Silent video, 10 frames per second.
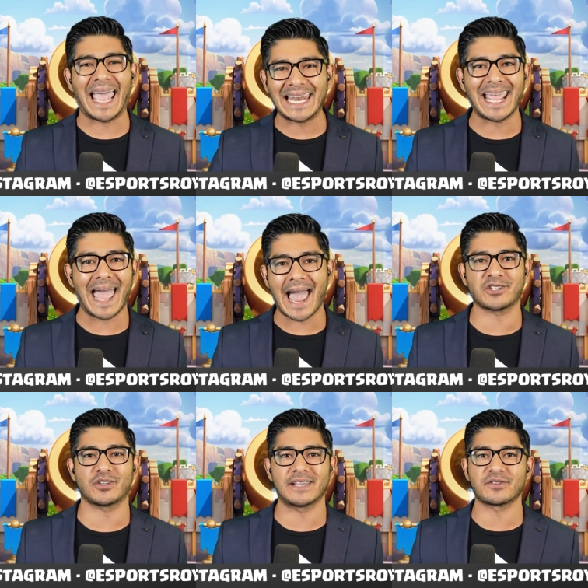any
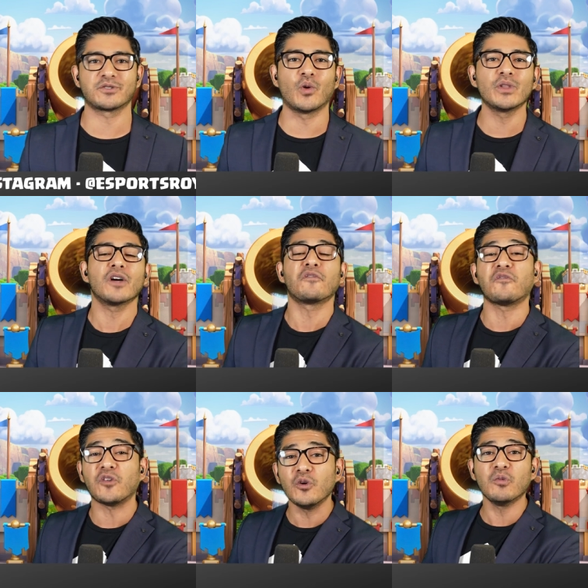action as there's only a
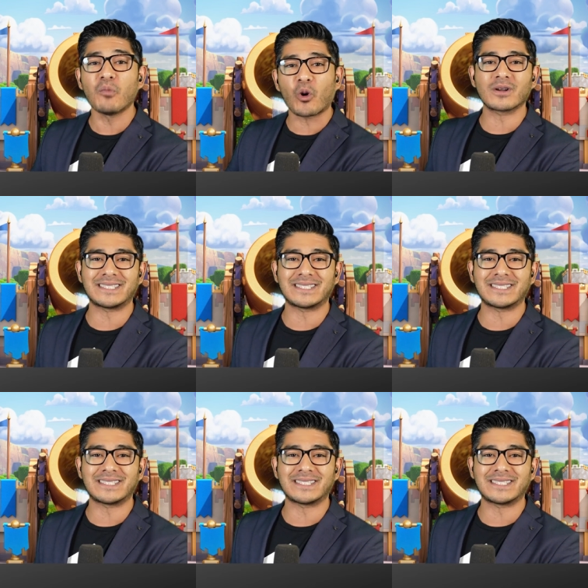few more